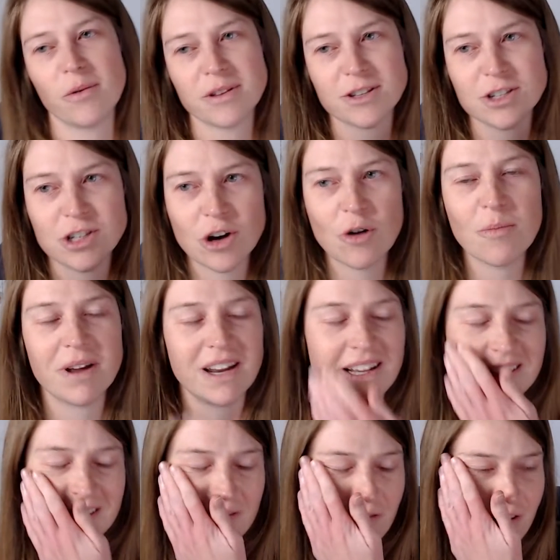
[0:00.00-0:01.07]
with so
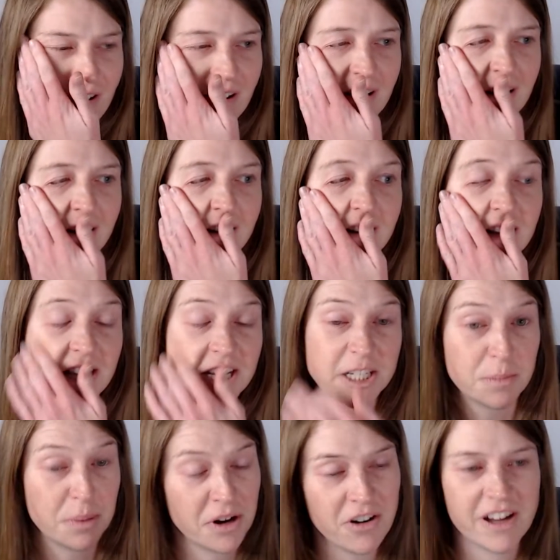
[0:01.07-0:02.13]
many different
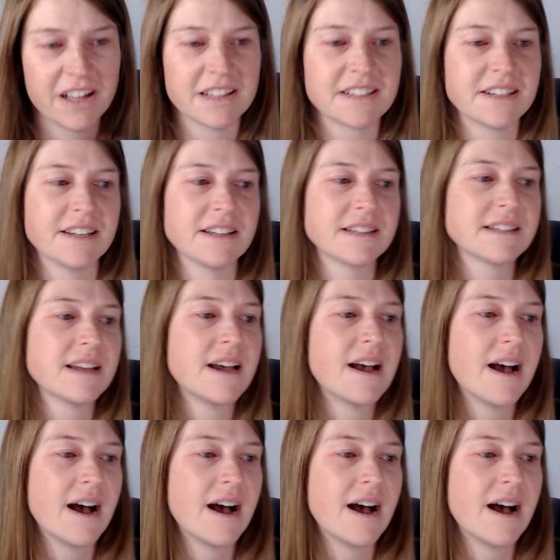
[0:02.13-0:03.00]
experiences.